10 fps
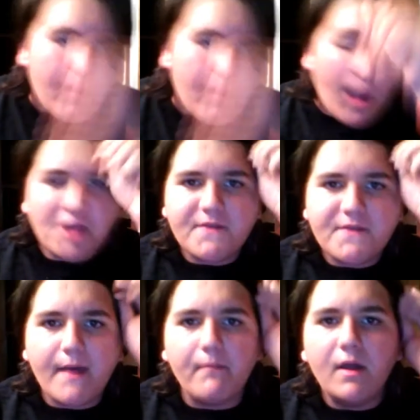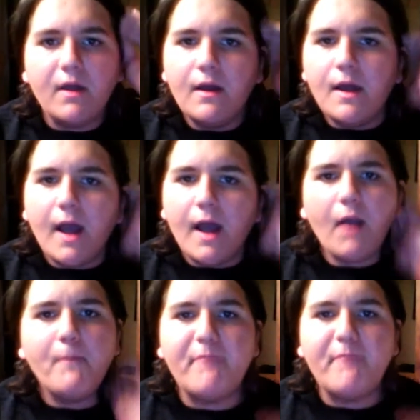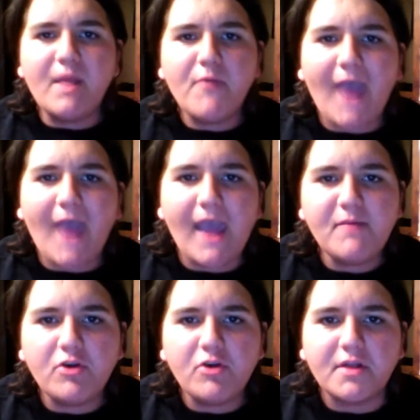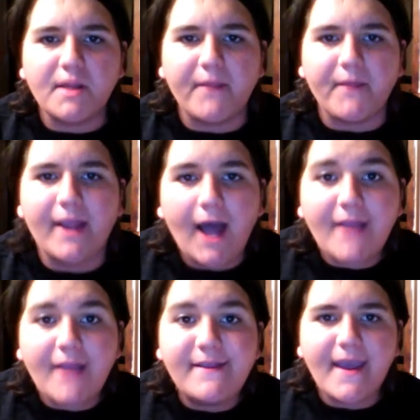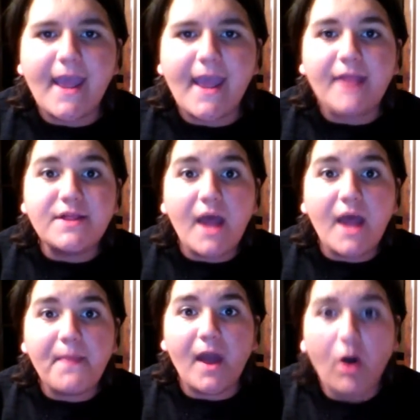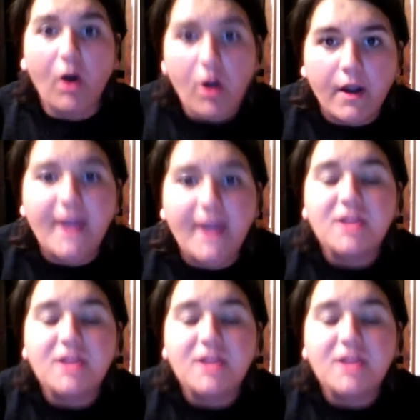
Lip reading: punish them. I don't know, beat them with a hammer or something. God dick it, it's not that hard. It is